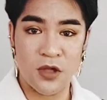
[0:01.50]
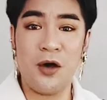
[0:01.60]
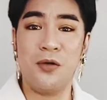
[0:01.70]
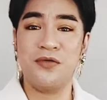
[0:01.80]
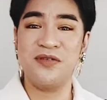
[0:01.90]

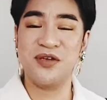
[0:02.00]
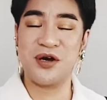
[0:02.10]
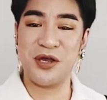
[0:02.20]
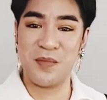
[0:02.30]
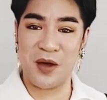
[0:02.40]
Oh,
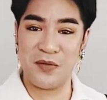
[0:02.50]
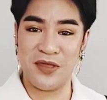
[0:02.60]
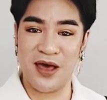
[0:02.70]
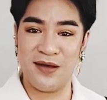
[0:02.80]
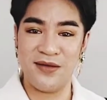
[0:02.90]
sorry about
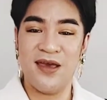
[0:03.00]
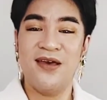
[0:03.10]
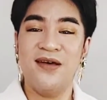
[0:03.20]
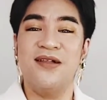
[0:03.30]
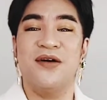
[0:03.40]
that.
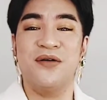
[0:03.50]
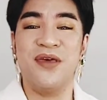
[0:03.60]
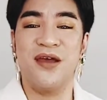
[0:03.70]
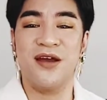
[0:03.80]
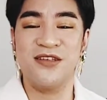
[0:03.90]
Hello
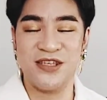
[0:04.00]
there.